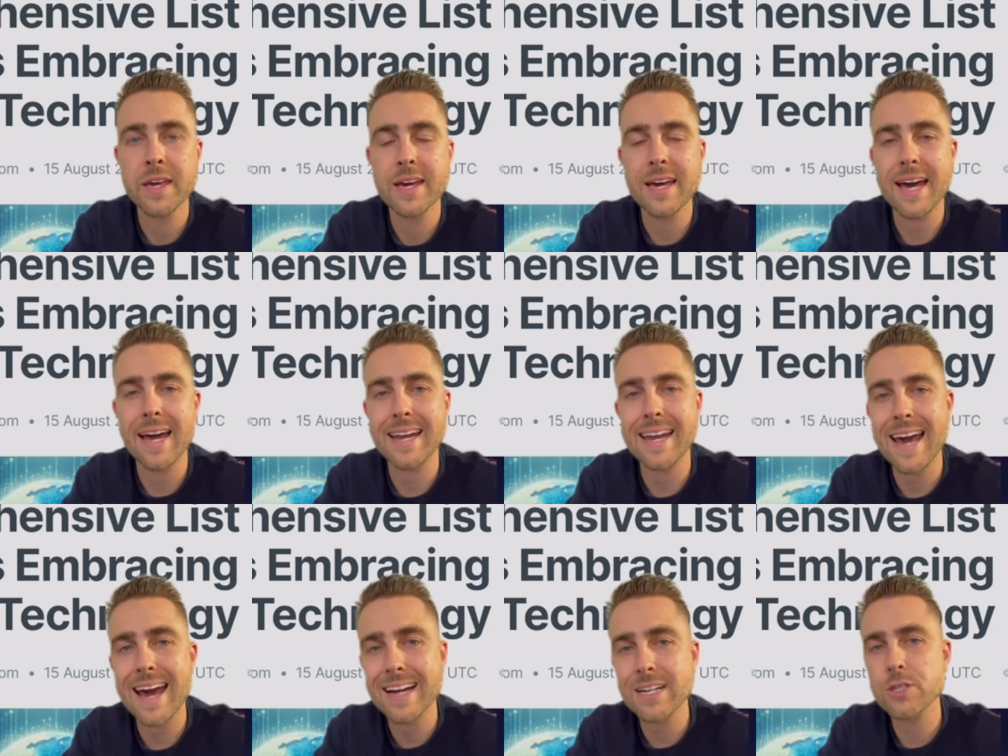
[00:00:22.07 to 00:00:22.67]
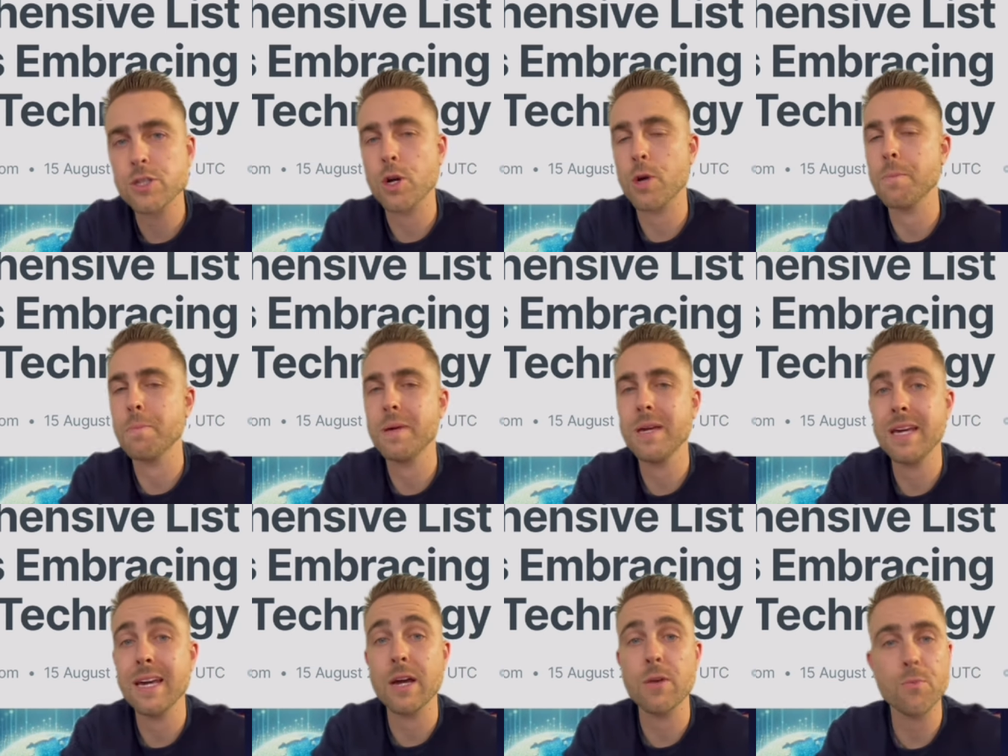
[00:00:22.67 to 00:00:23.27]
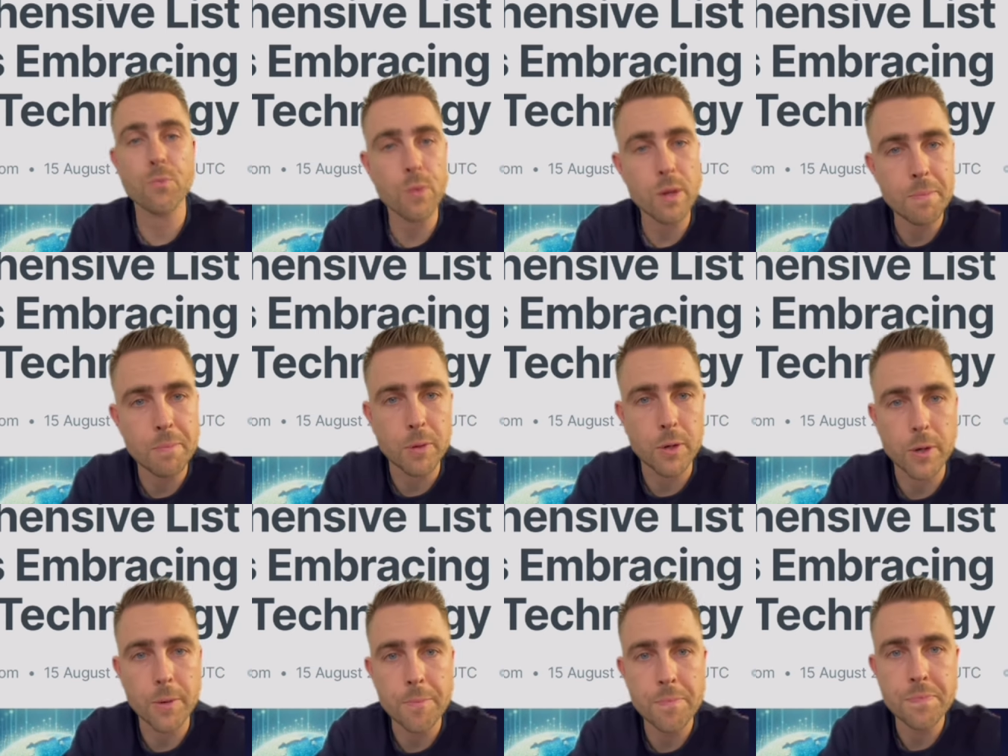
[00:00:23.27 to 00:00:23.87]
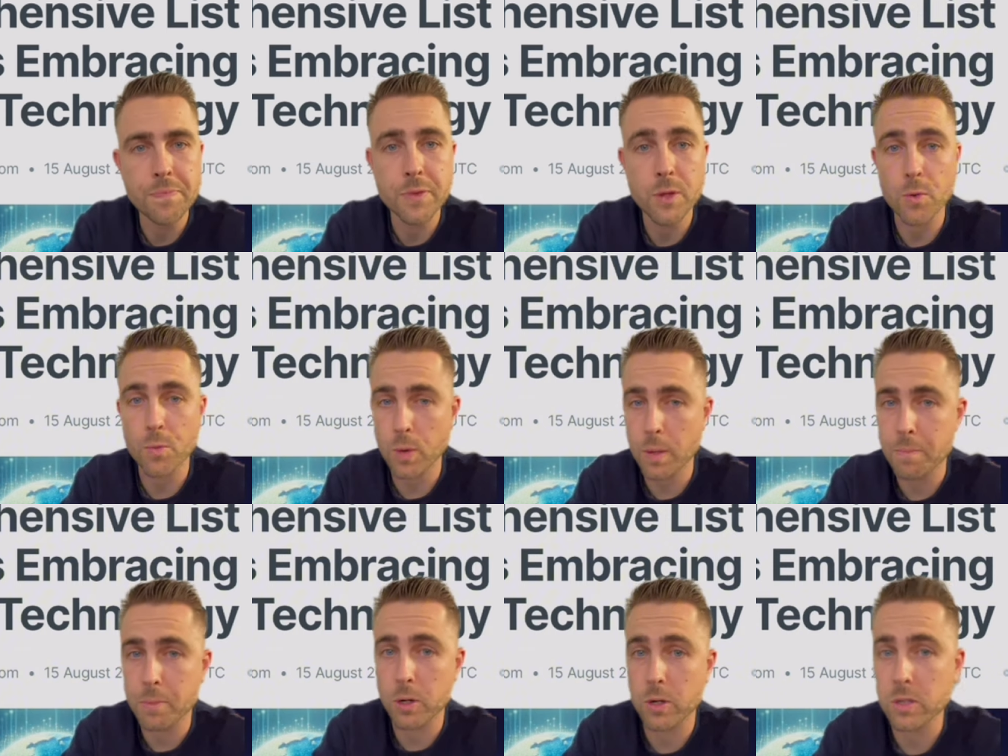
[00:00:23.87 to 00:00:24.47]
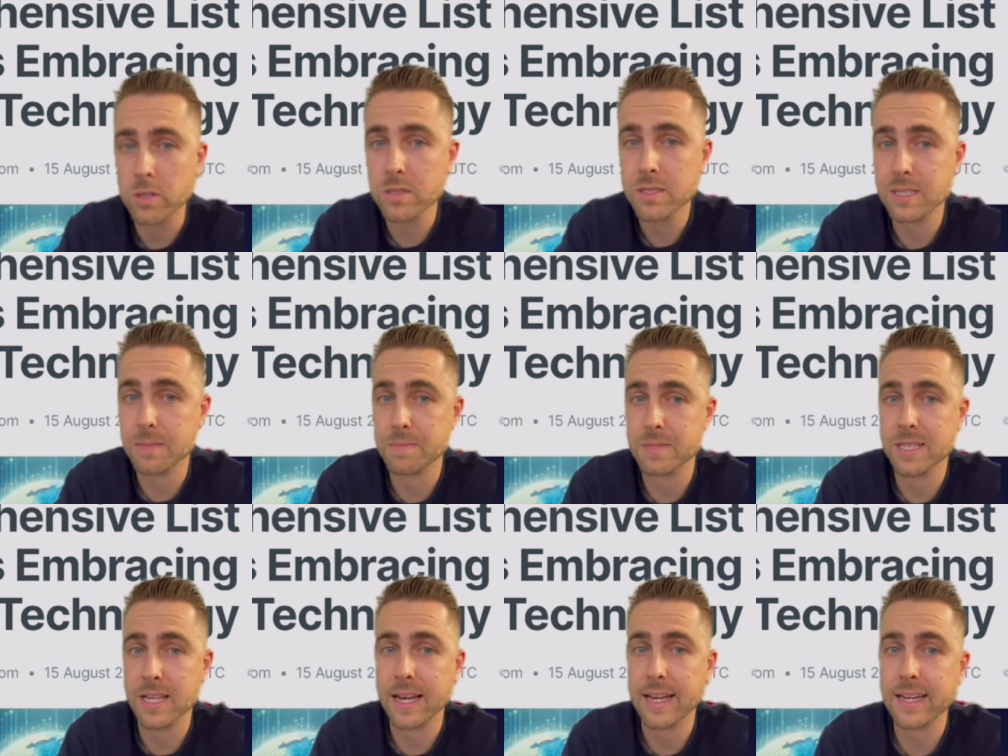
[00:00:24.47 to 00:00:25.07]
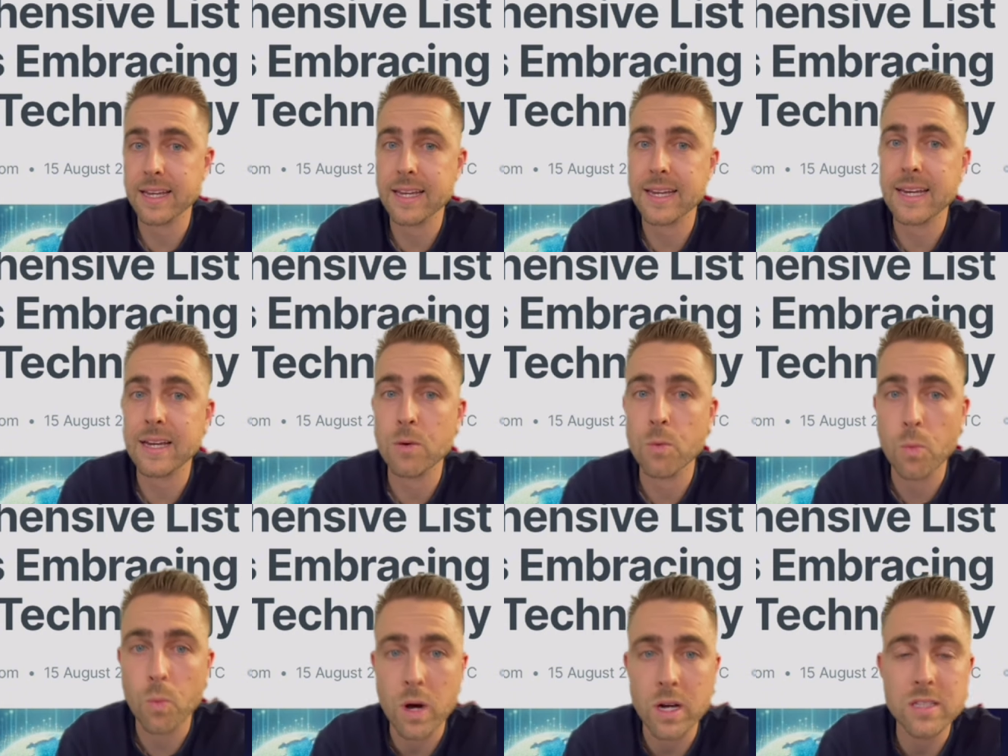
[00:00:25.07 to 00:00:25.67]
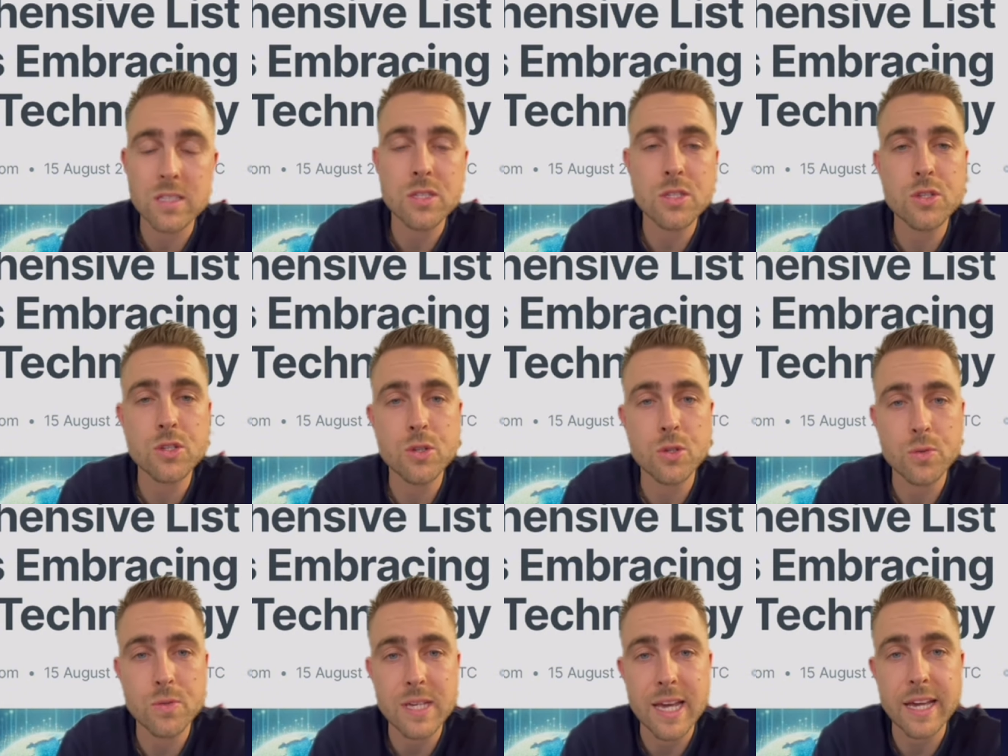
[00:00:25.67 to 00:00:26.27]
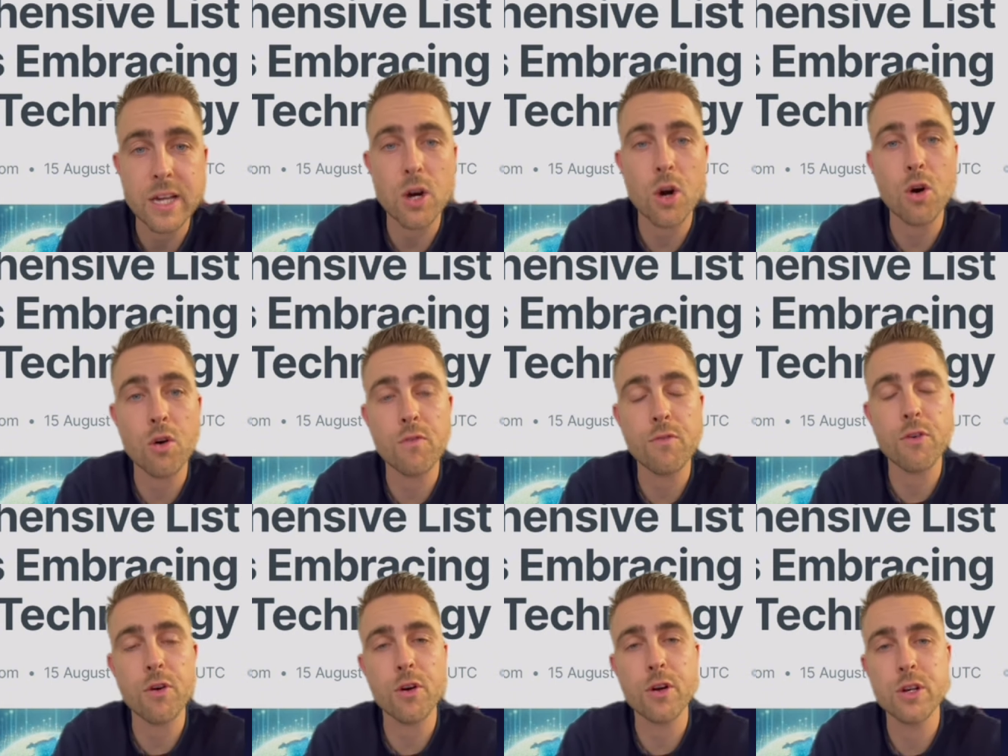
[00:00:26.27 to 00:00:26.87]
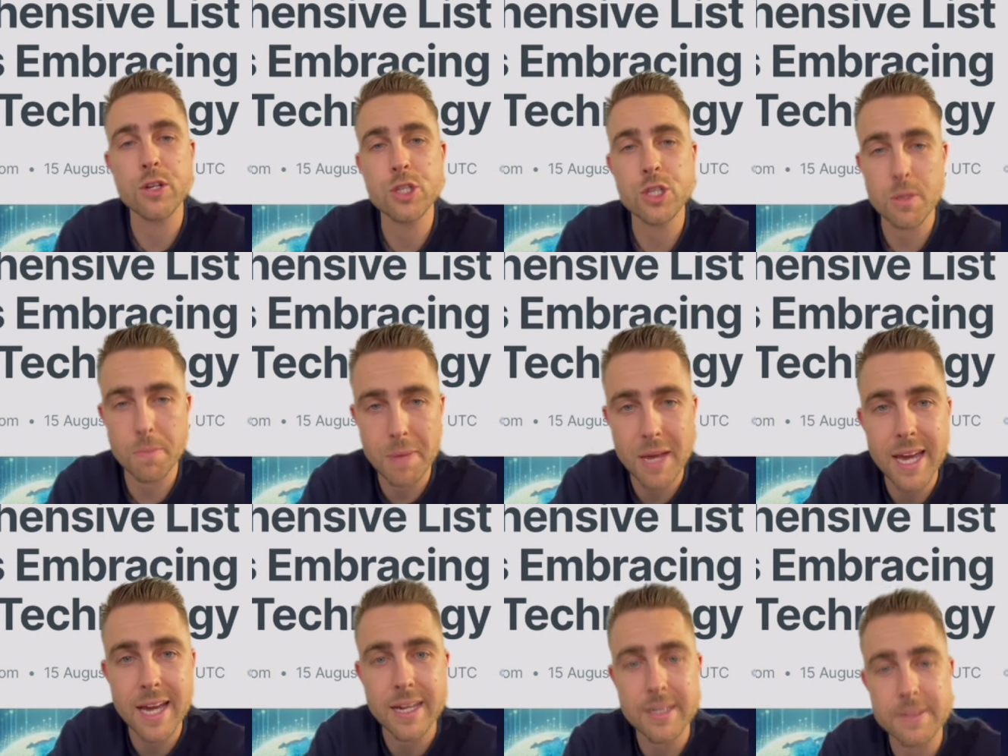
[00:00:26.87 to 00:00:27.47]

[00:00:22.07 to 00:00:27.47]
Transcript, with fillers: And XRP and Ripple, Ripple seems like it wants to take over Japan.